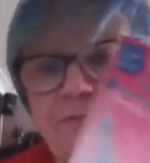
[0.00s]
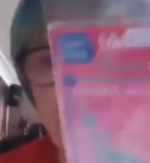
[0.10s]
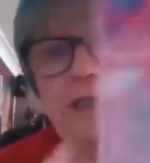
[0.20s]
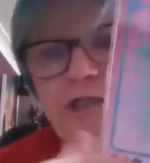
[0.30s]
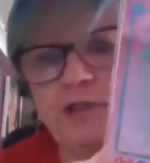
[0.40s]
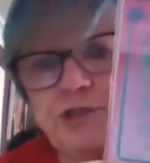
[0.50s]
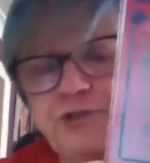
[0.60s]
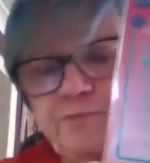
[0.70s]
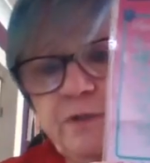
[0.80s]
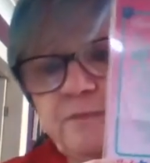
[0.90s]
brilliant corners.
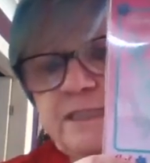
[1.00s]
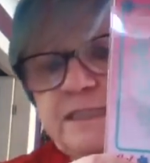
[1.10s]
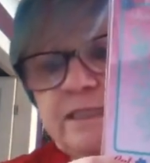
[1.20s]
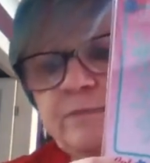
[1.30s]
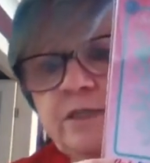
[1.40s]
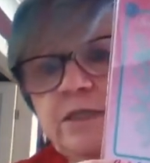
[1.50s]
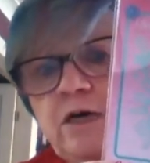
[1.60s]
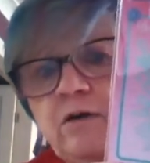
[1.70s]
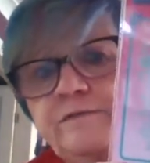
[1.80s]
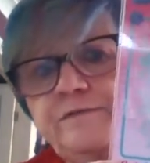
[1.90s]
You've probably seen them on a
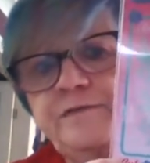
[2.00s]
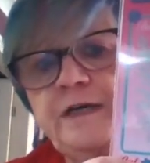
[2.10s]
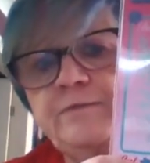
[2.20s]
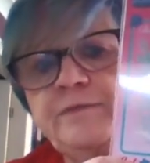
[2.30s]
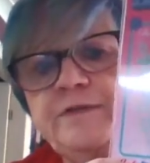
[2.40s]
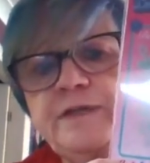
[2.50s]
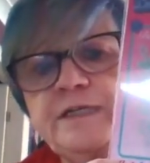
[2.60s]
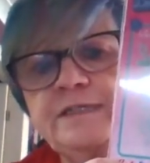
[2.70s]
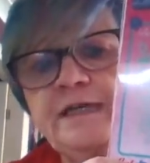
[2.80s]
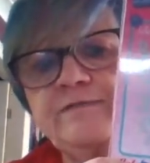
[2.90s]
lot of the
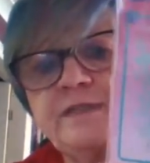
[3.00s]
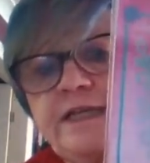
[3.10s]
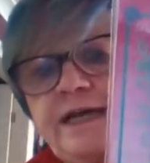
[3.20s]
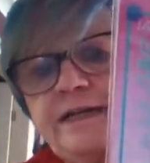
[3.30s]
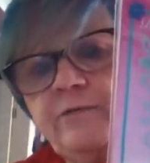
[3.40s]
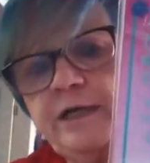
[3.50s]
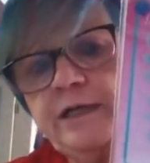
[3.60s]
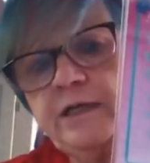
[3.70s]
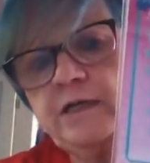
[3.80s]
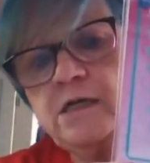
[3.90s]
things I've done anyway.